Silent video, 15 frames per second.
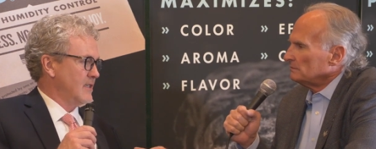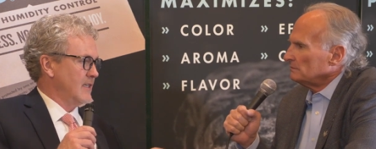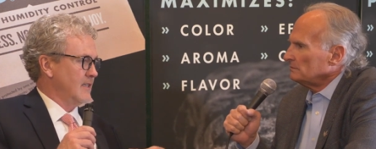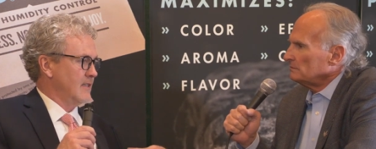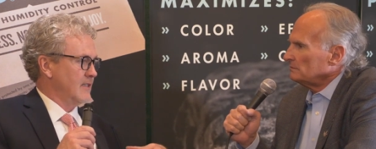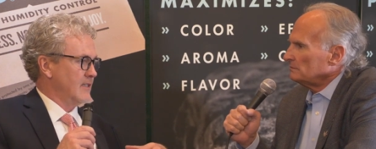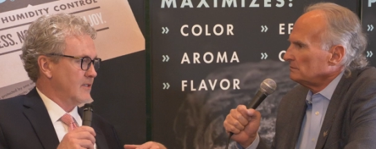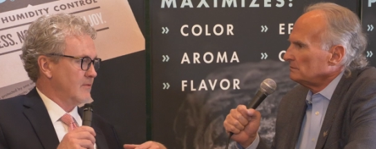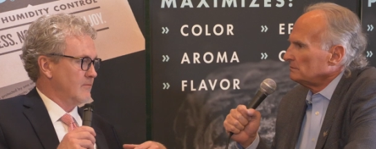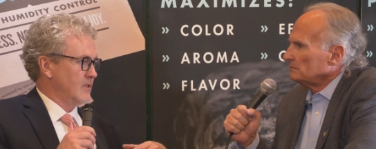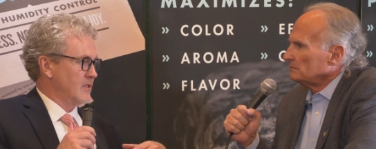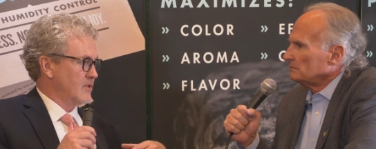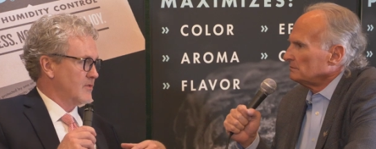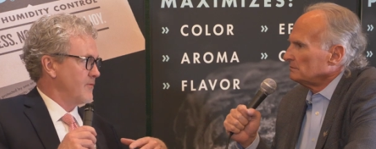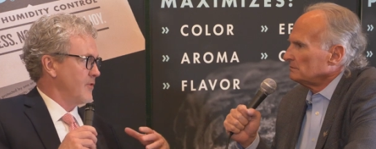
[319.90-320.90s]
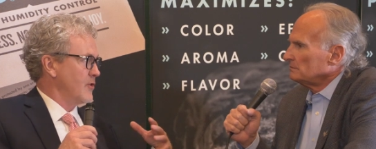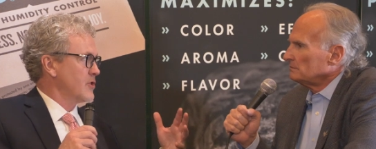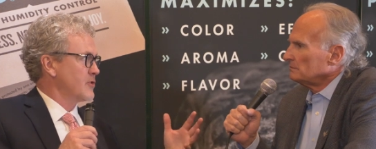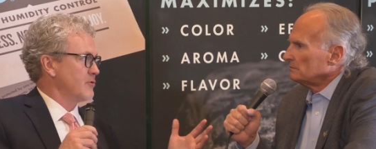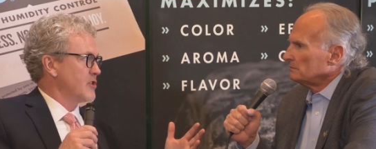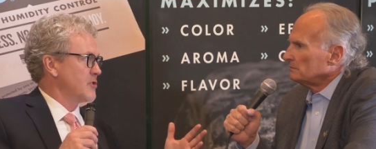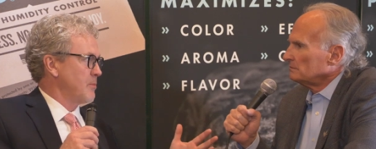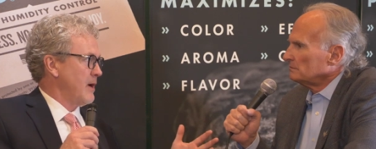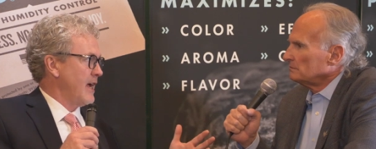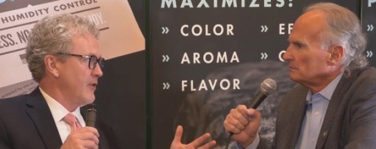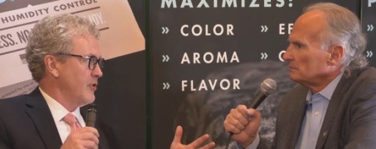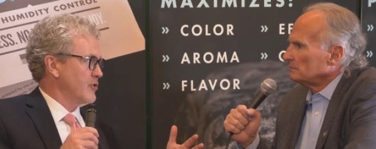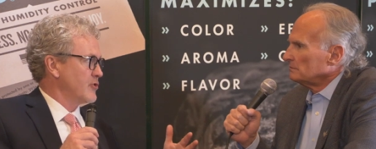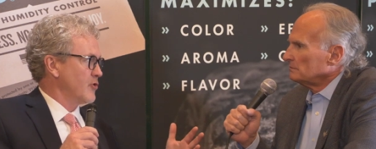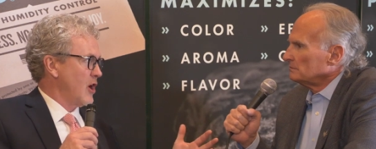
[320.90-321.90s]
Speaker 1: the, the, this first
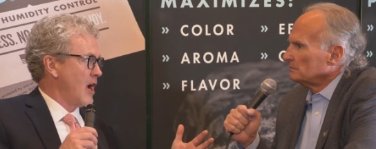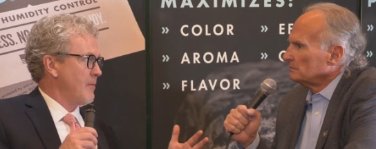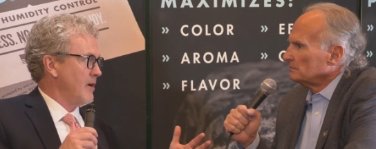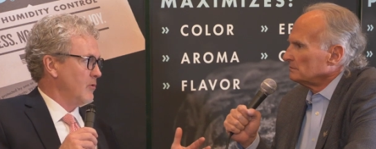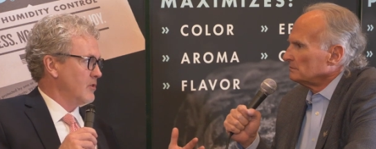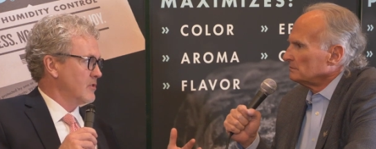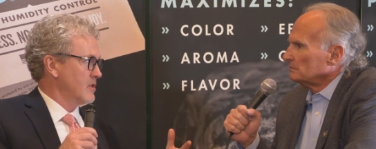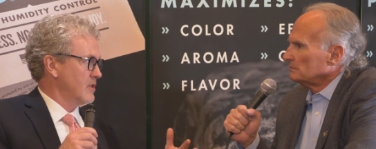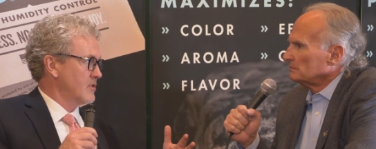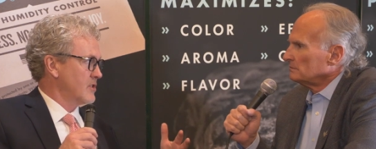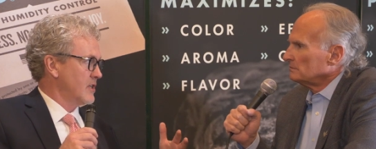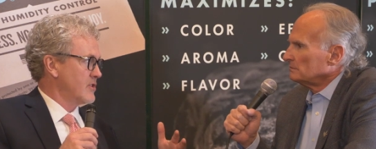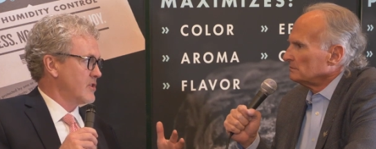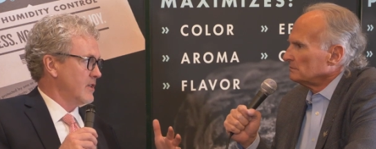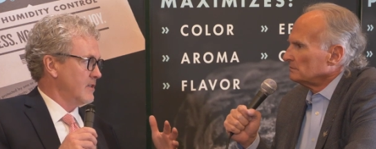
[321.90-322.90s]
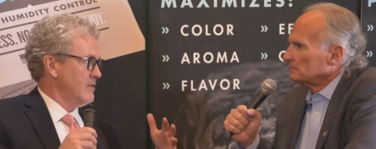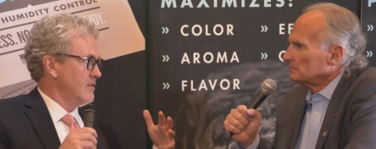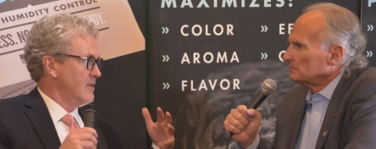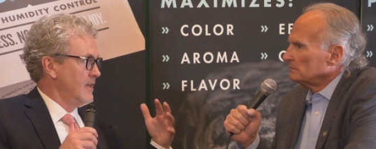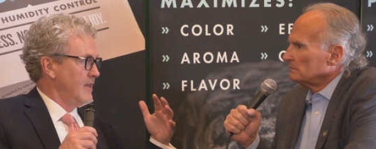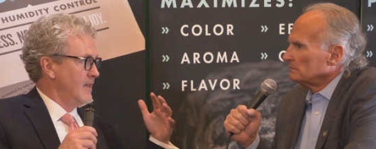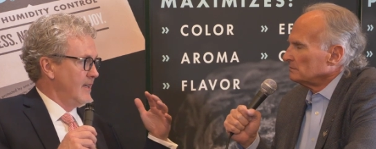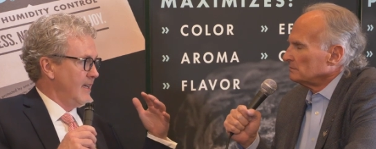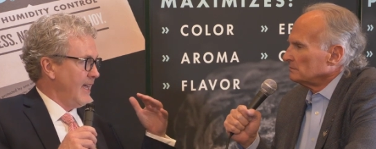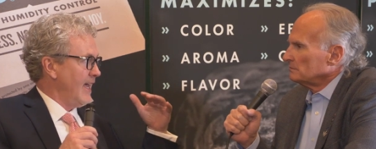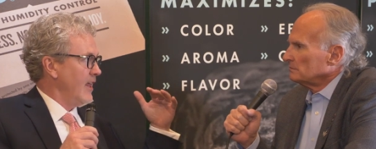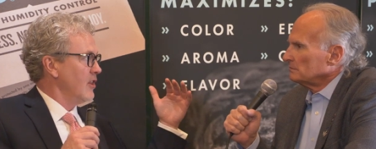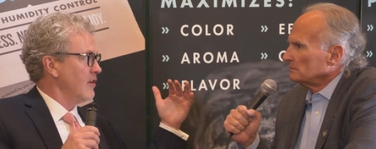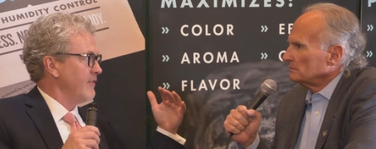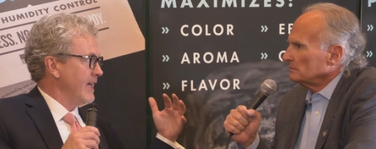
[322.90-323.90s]
responder trauma was such a
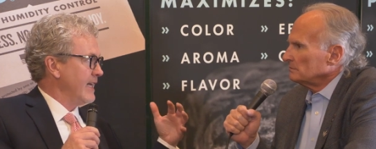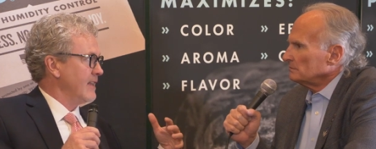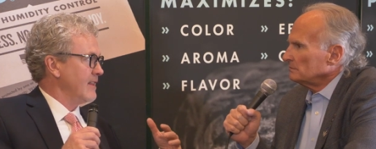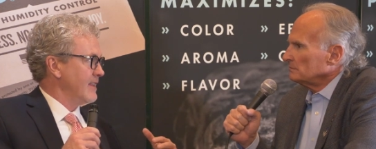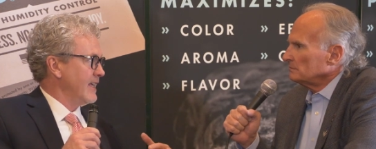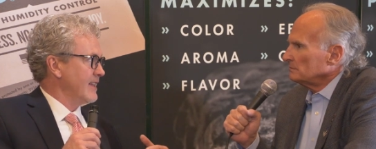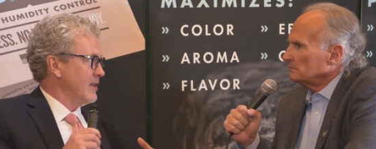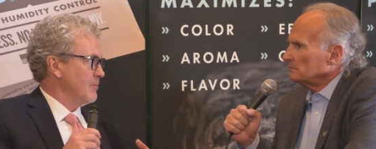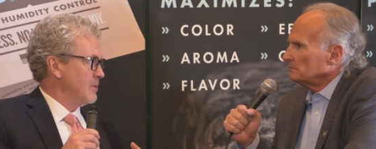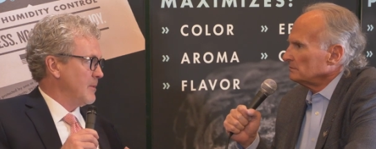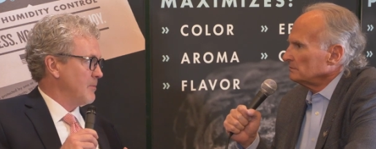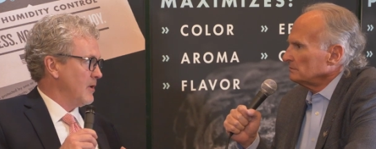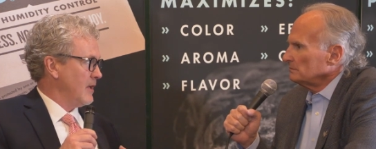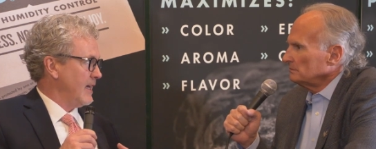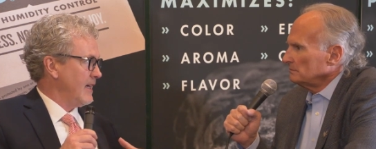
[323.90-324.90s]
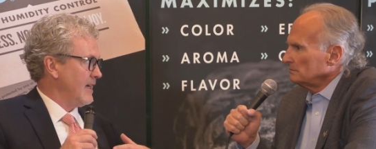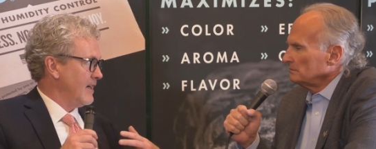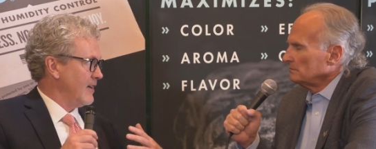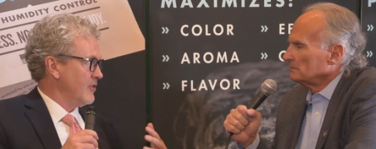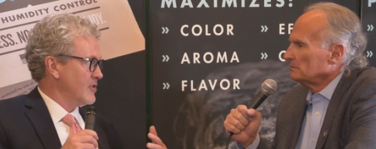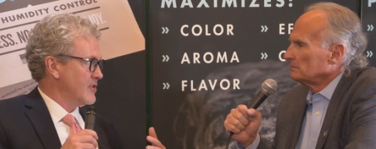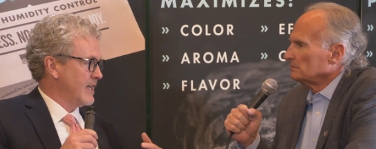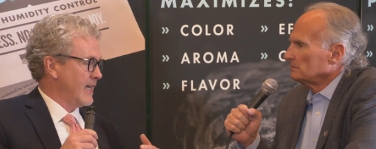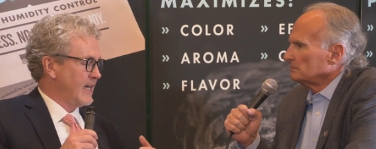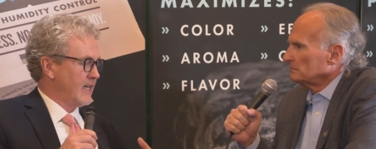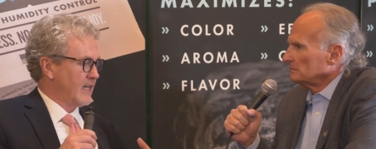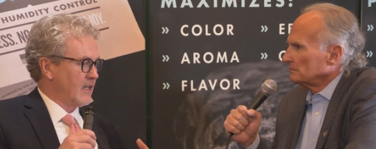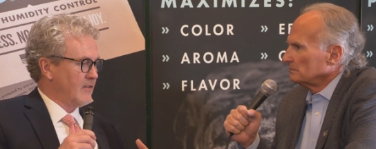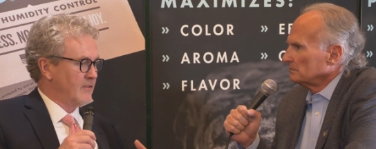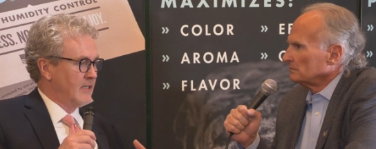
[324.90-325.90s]
elevated thing that people had an
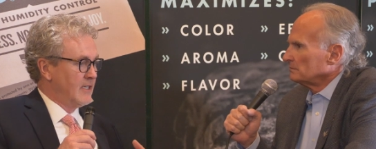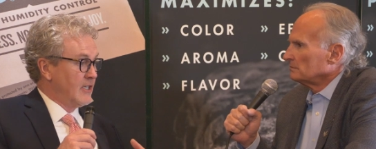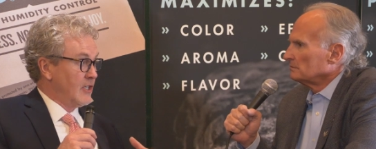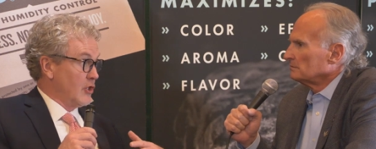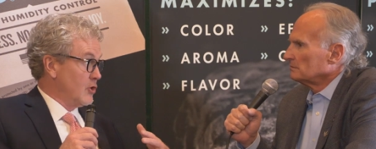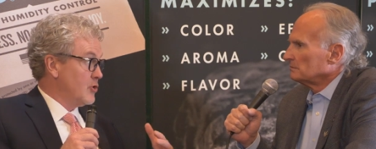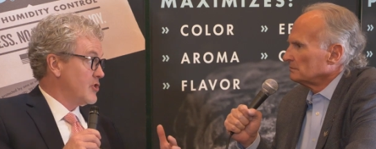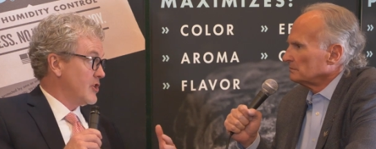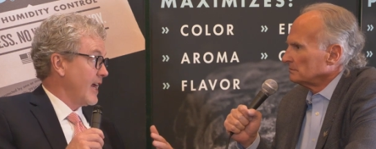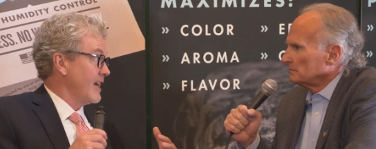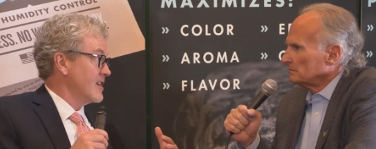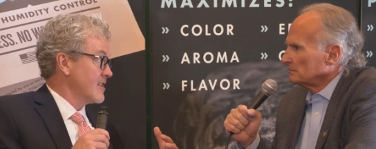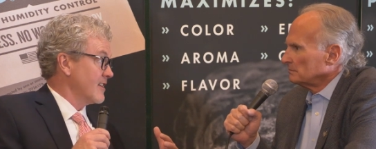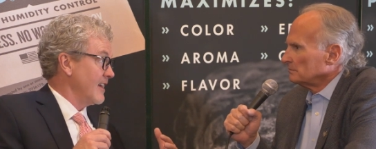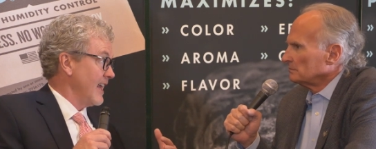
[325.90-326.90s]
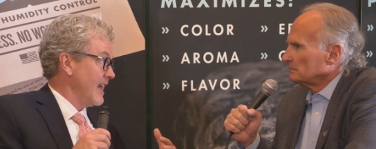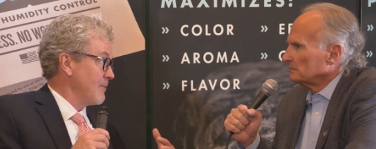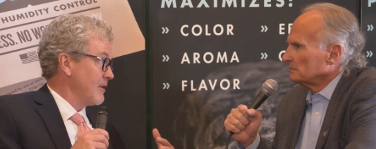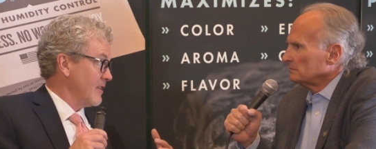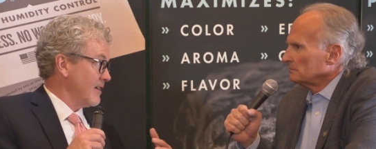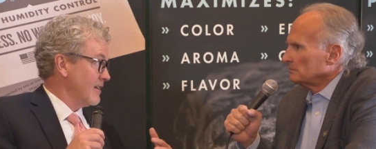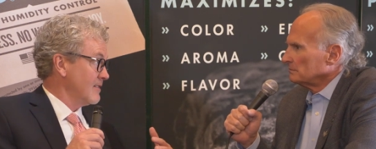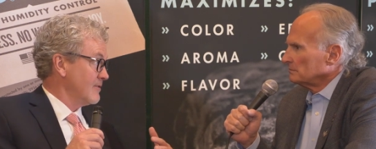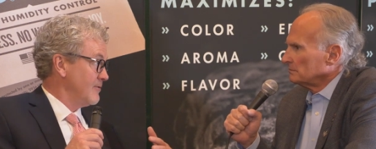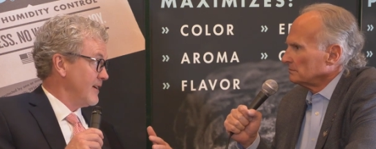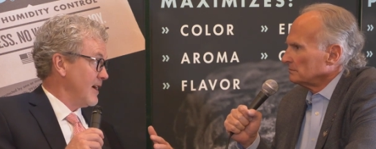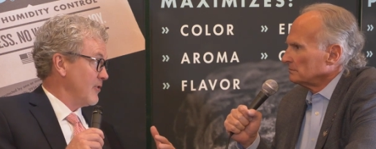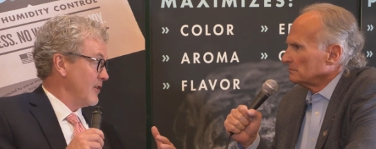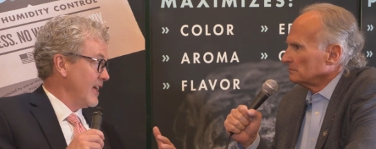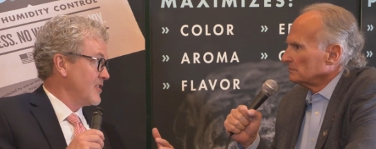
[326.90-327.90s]
understanding of. You changed the name of the
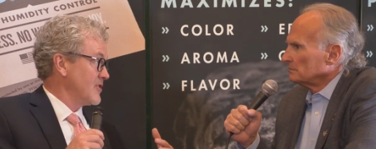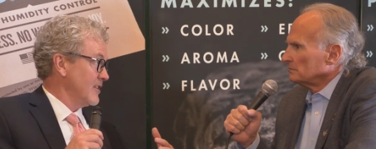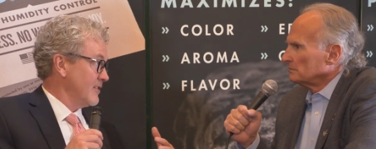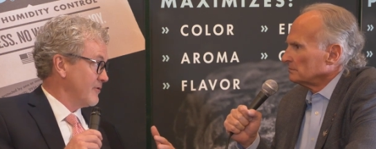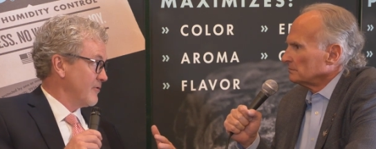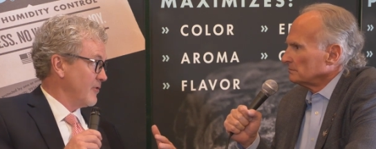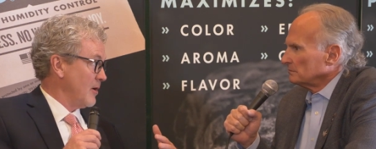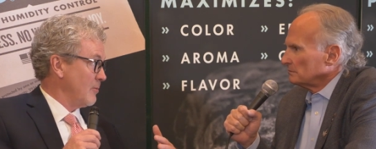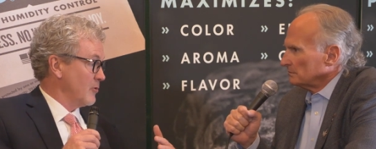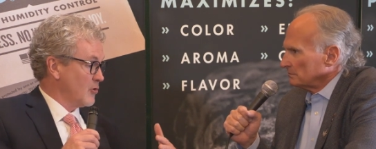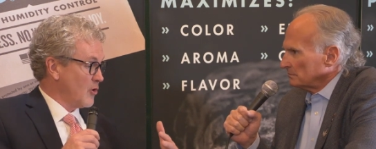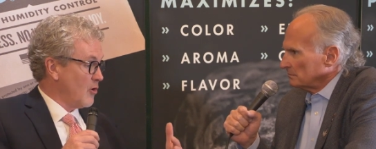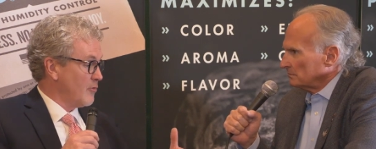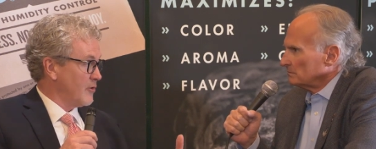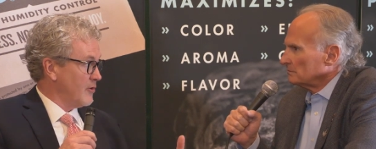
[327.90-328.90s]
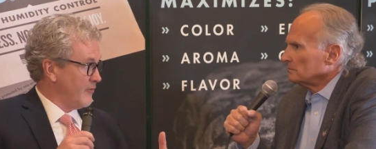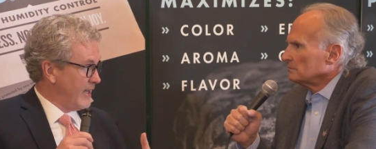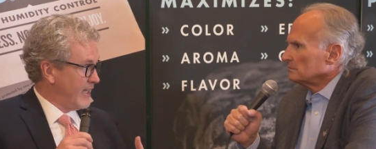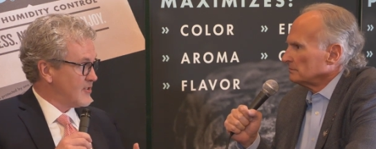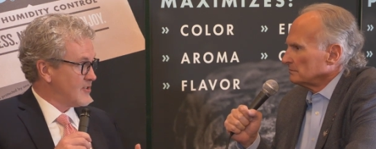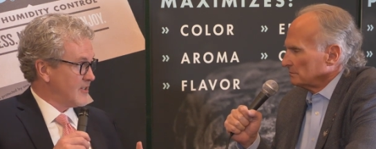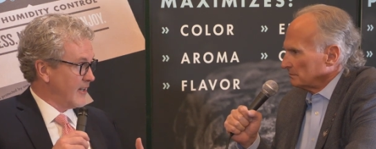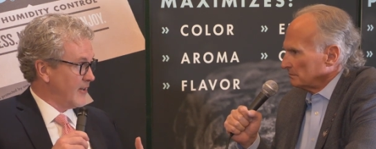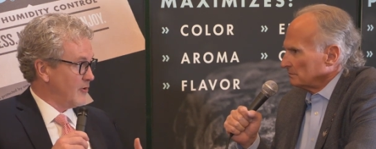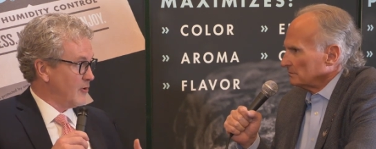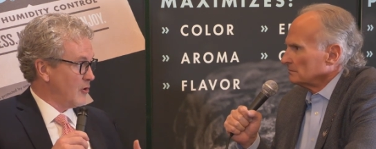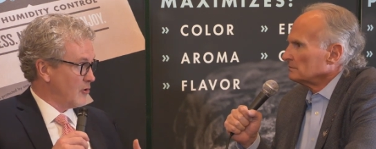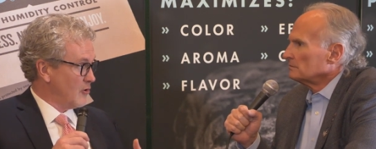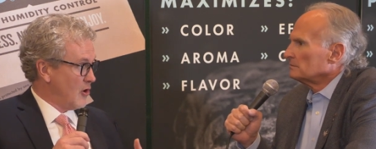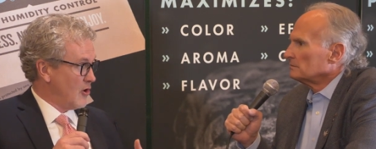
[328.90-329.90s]
foundation from Grow for Vets to
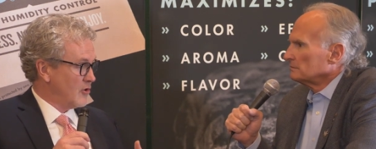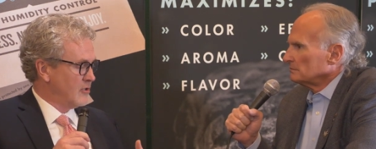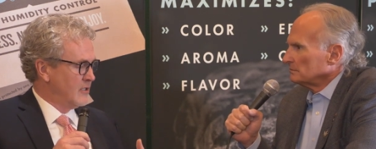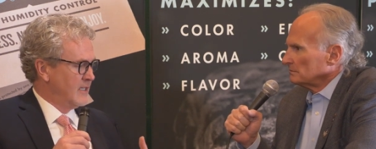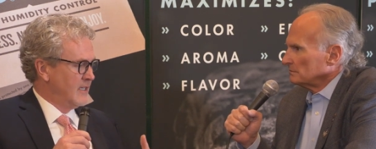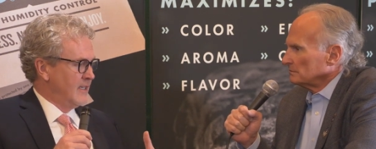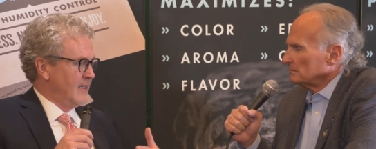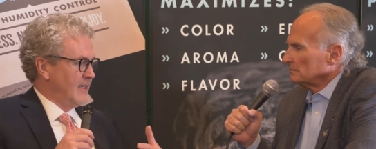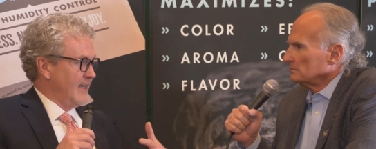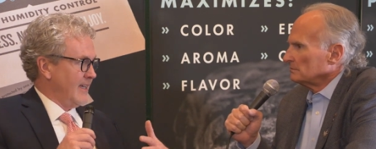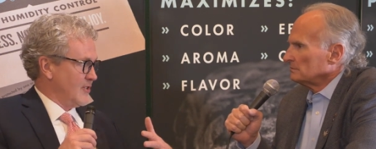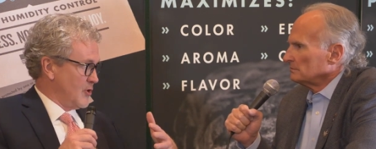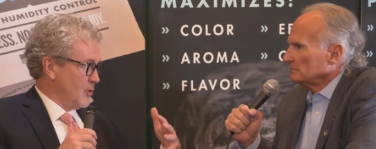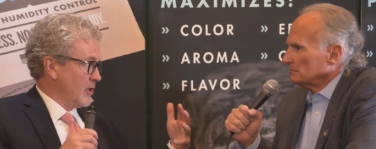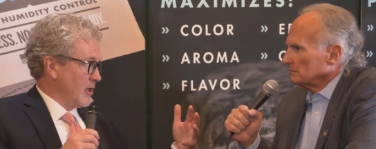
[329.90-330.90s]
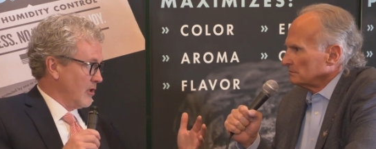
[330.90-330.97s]
HeroGrown to